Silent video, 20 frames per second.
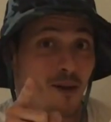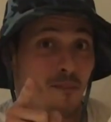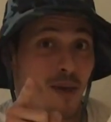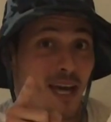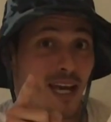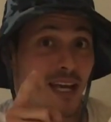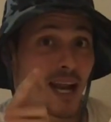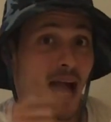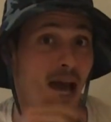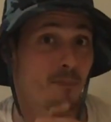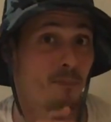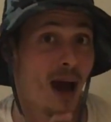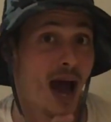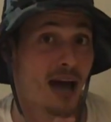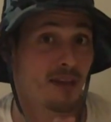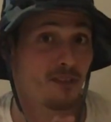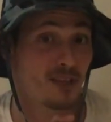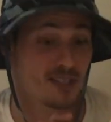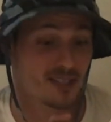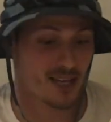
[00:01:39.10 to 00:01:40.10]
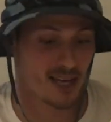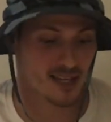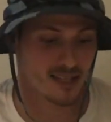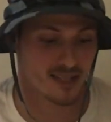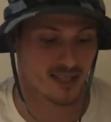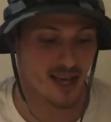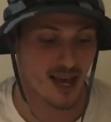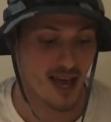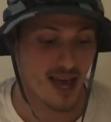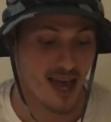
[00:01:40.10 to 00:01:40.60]
to make an
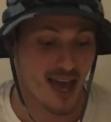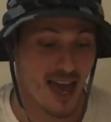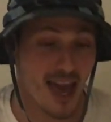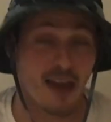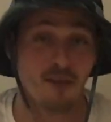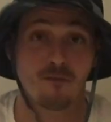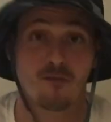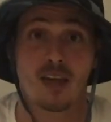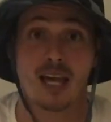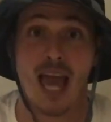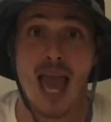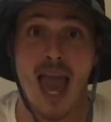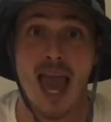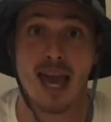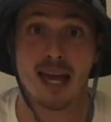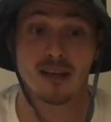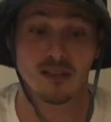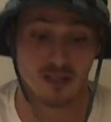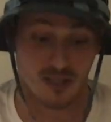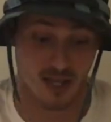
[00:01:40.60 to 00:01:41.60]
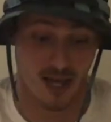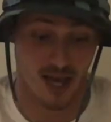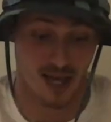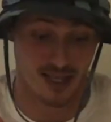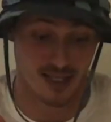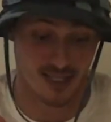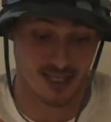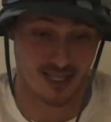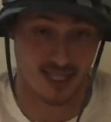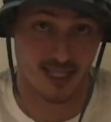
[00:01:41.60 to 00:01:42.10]
hypothesis if the eggs
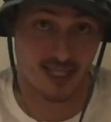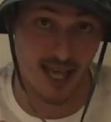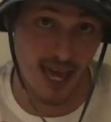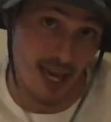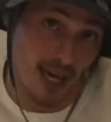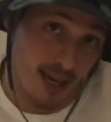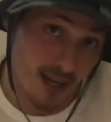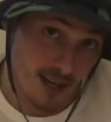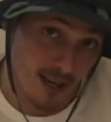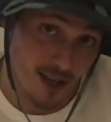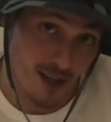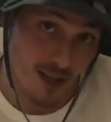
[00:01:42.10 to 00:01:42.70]
sink